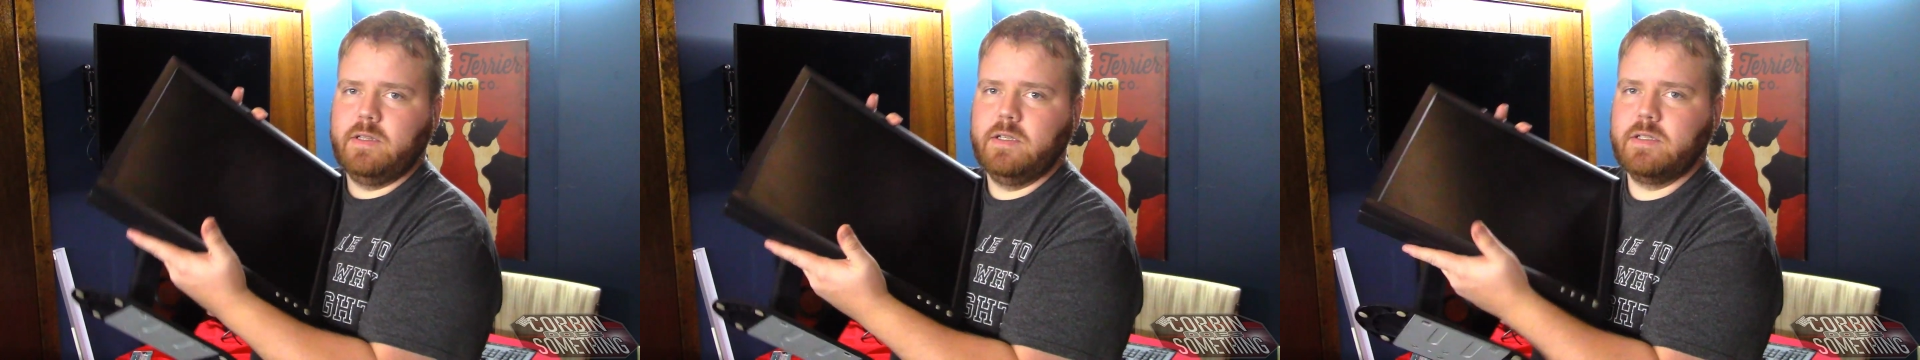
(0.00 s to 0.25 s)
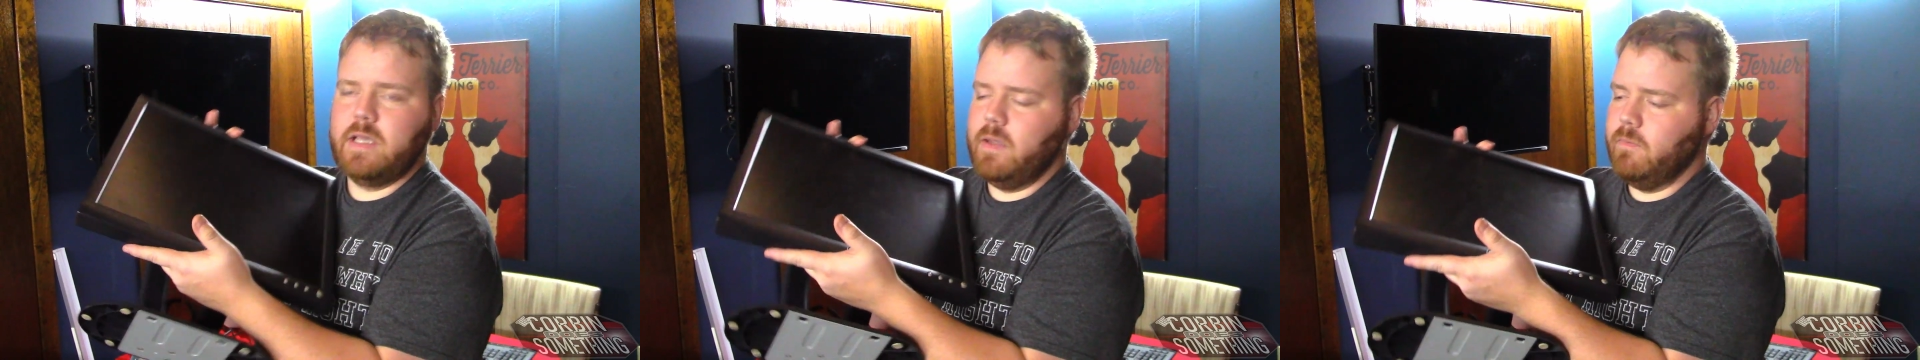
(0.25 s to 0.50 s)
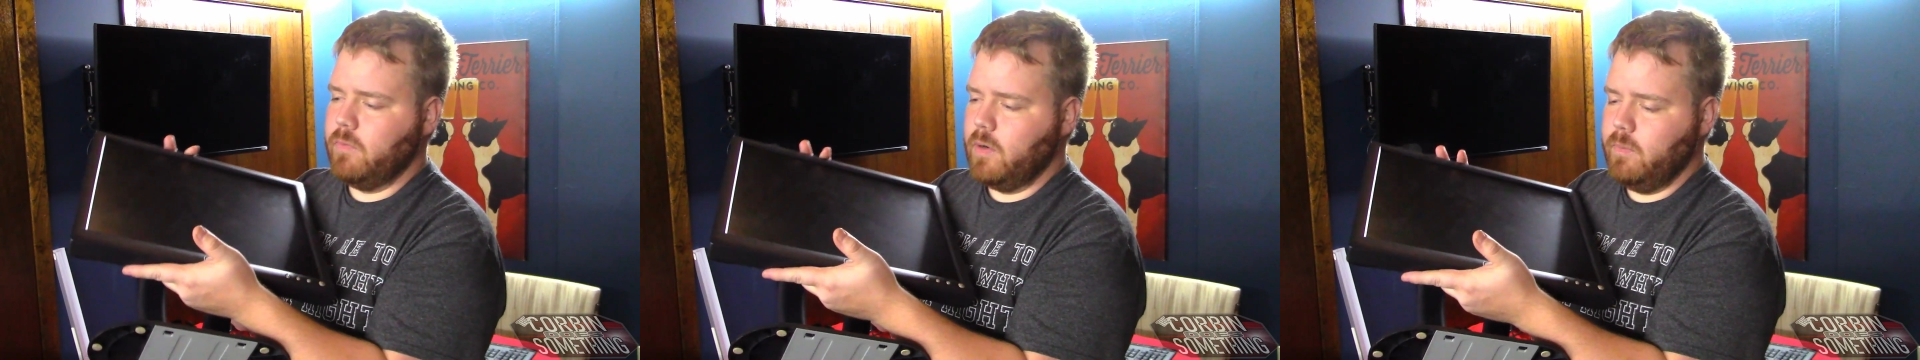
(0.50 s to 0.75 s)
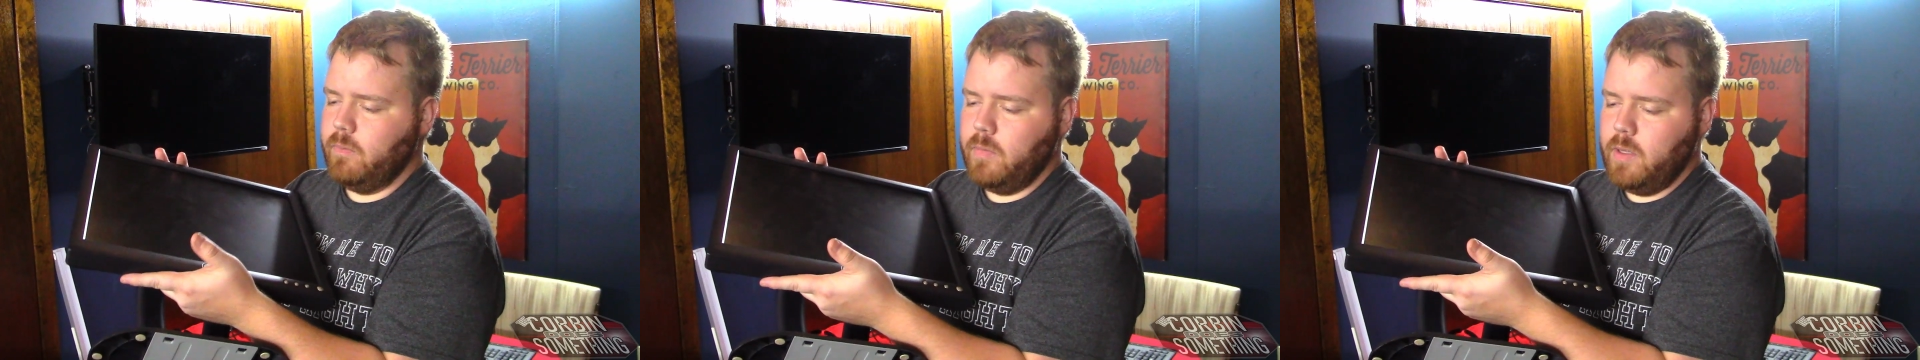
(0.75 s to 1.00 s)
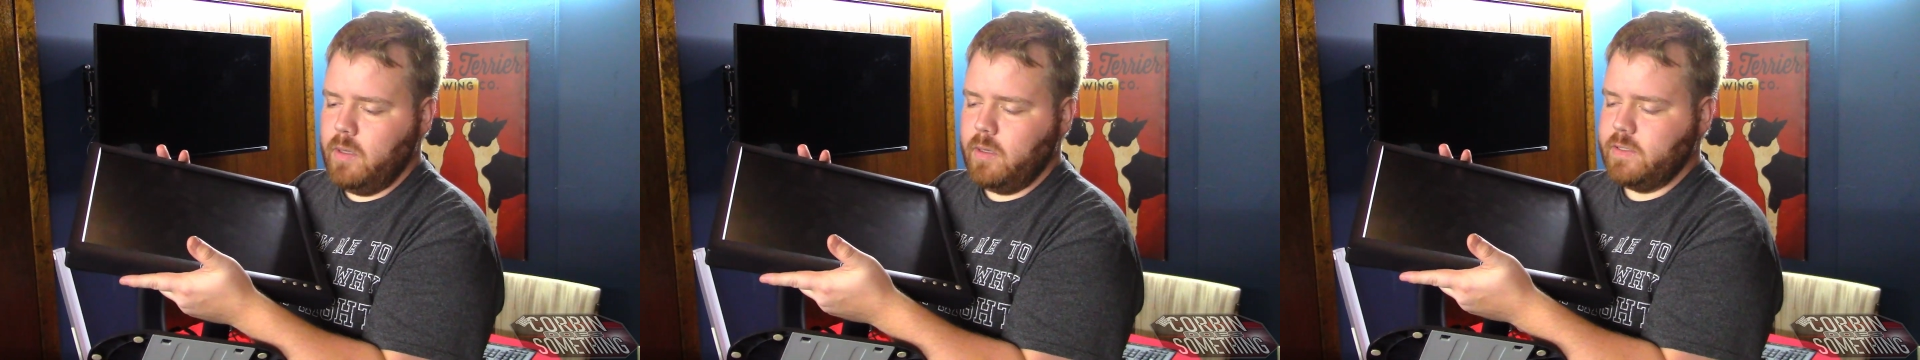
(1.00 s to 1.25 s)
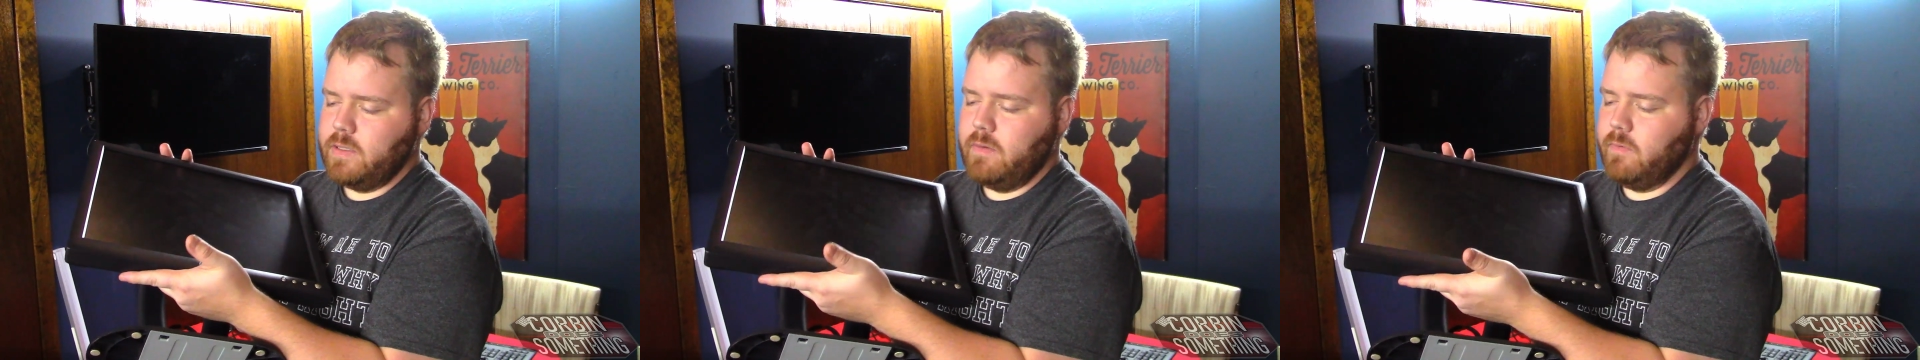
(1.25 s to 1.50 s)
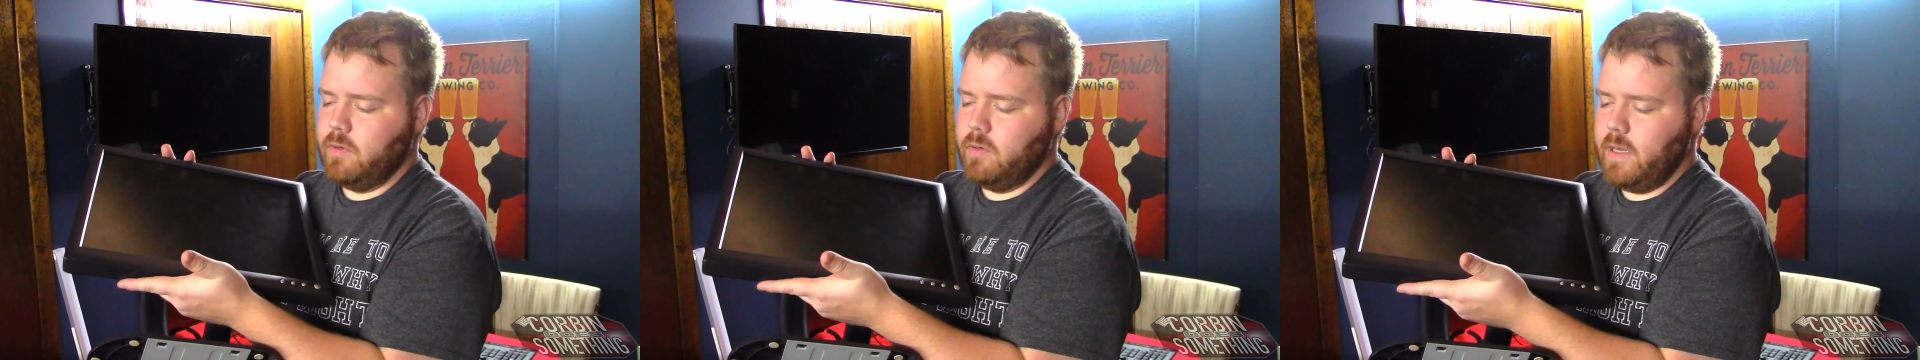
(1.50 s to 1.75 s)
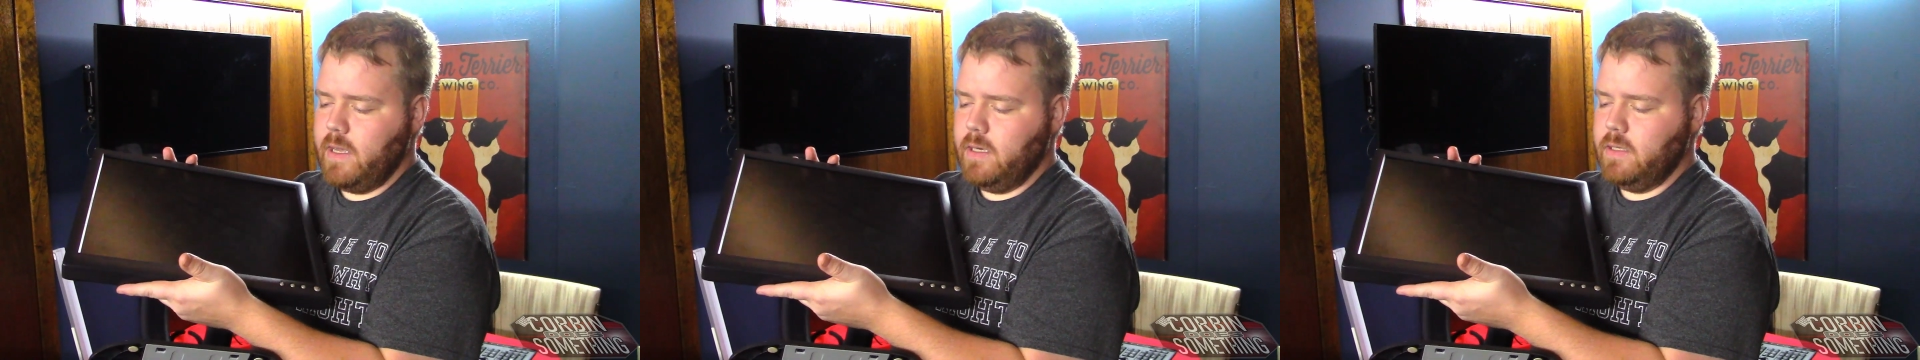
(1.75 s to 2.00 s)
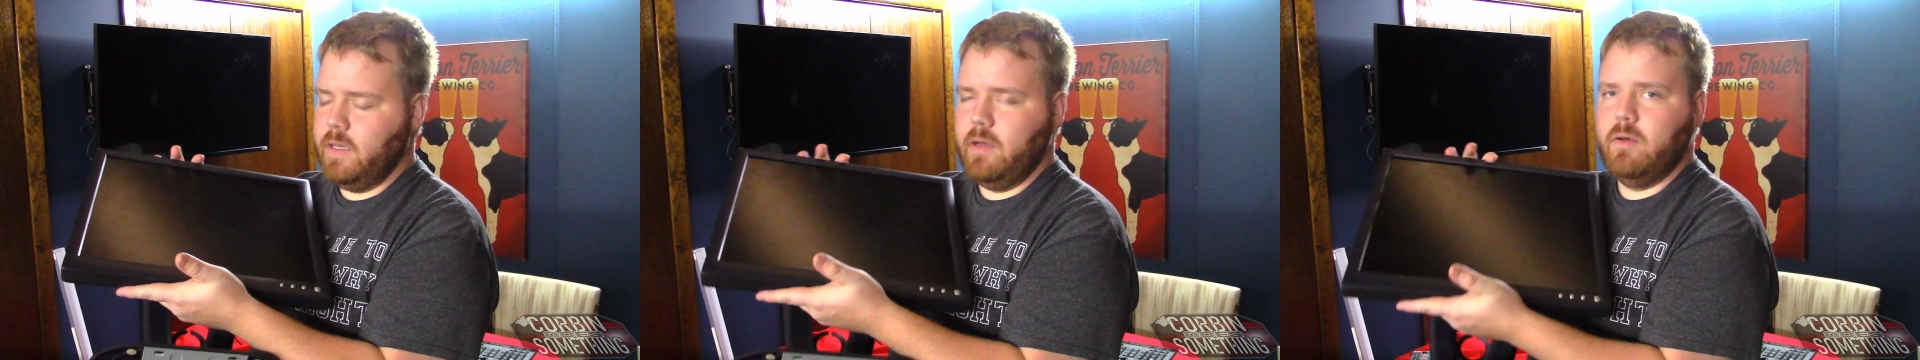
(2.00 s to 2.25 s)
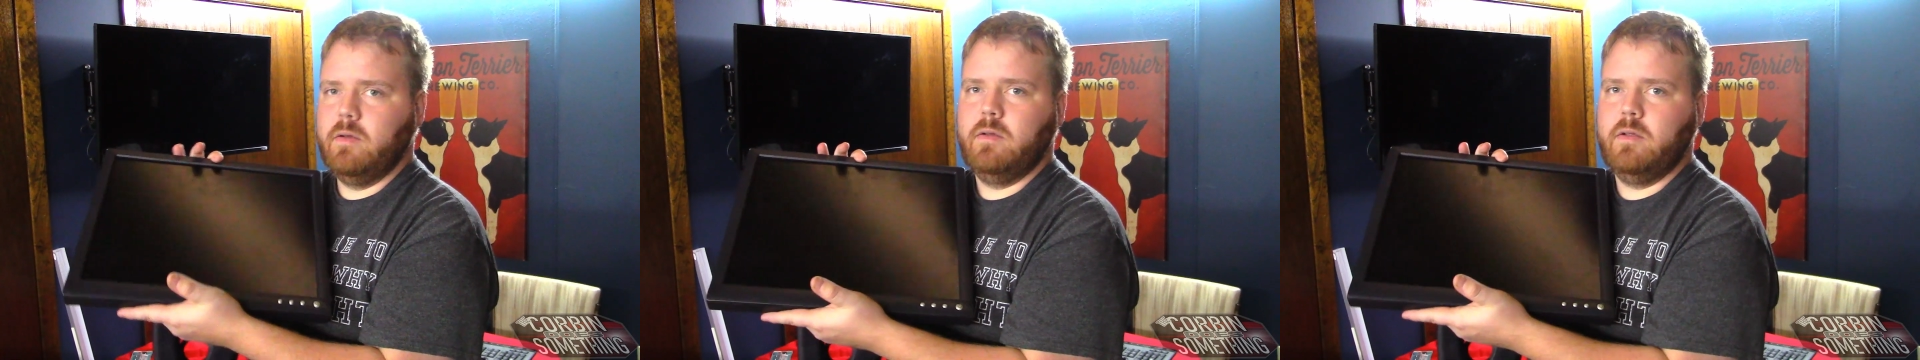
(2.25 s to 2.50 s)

this came from, because I never had a Dell